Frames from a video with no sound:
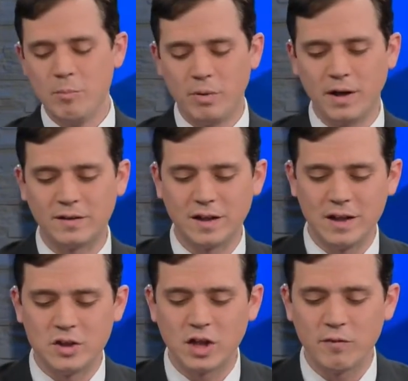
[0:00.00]
But uh,
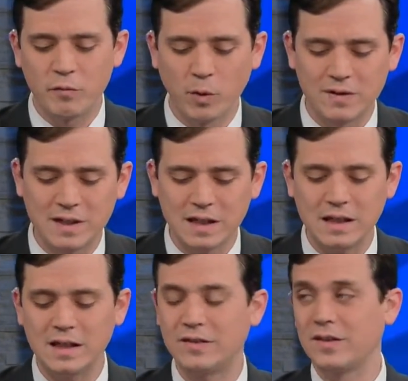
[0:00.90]
in John
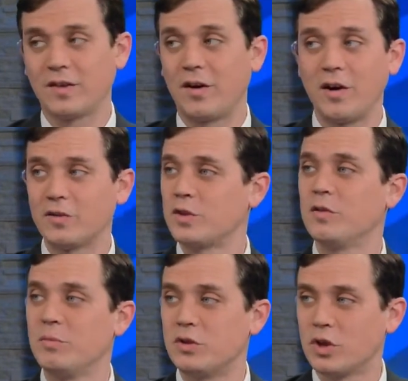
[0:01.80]
14, he says, our hearts
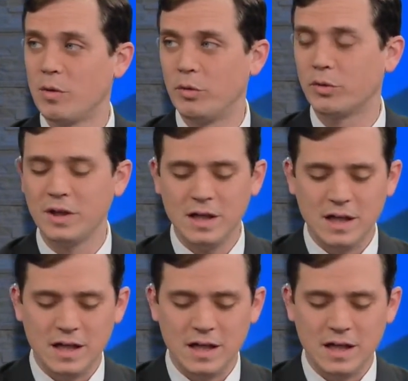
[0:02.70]
shouldn't be troubled.